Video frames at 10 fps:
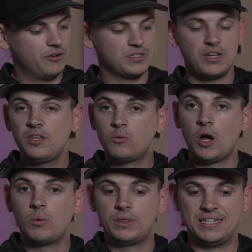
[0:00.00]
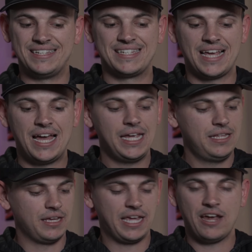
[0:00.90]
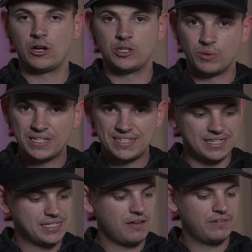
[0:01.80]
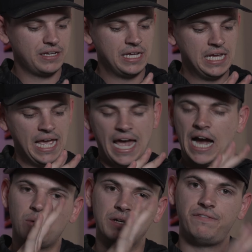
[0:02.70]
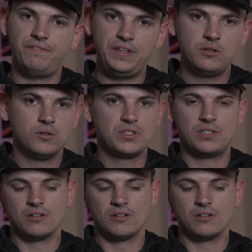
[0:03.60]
There's nothing wrong with the design, the characteristics of it, how it feels.